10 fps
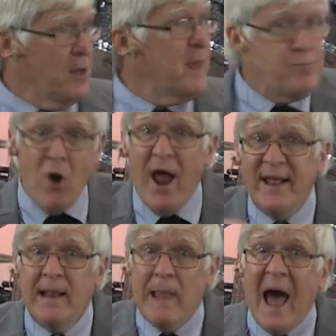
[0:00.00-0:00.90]
So they
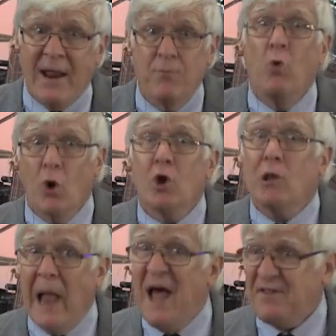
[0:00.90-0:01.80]
brought in a lot of
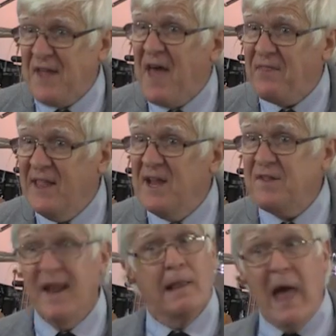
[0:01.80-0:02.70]
world class
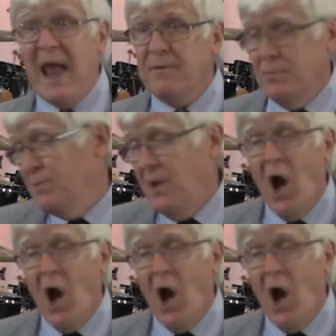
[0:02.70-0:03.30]
athletes and a lot of